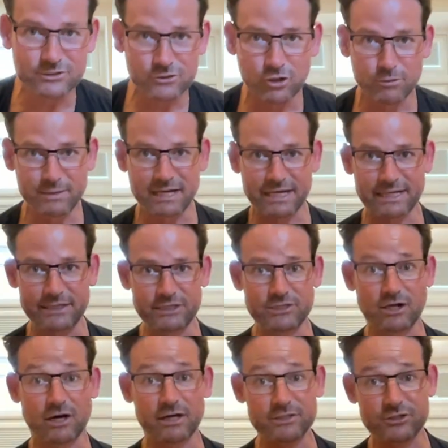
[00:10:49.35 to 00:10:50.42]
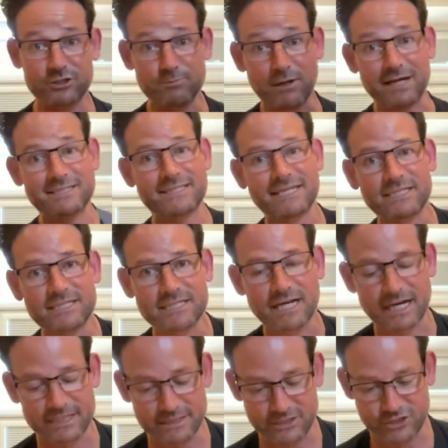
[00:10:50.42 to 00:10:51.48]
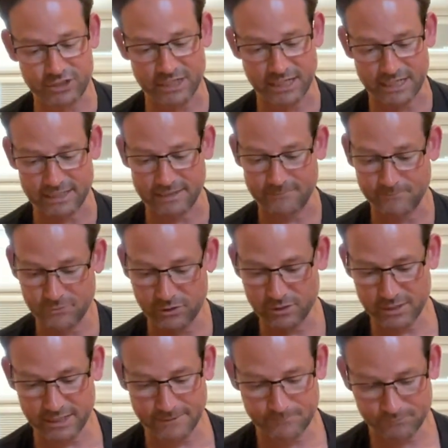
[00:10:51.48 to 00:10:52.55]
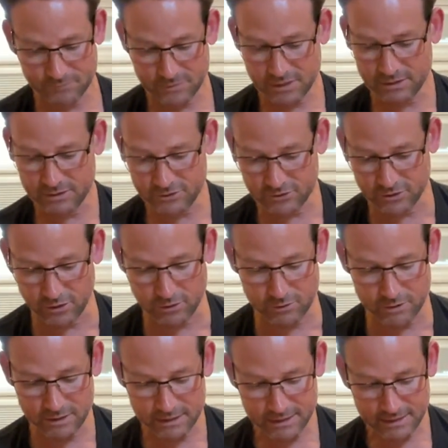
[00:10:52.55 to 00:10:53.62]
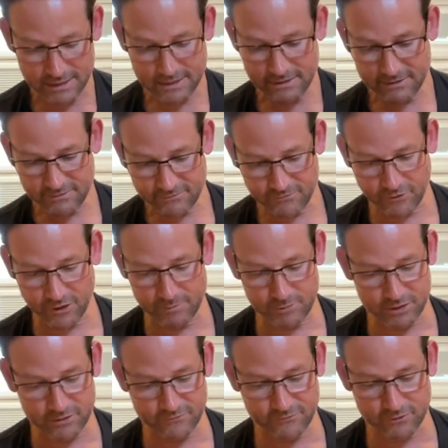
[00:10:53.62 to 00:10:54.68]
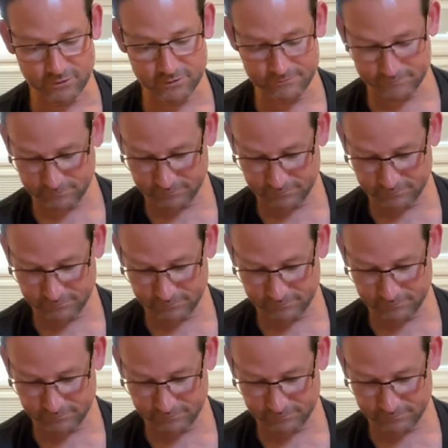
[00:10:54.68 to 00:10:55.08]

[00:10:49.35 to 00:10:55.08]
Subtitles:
Tobiyaki. These are hardened spots inside the jihada. Okay? So, very beautiful.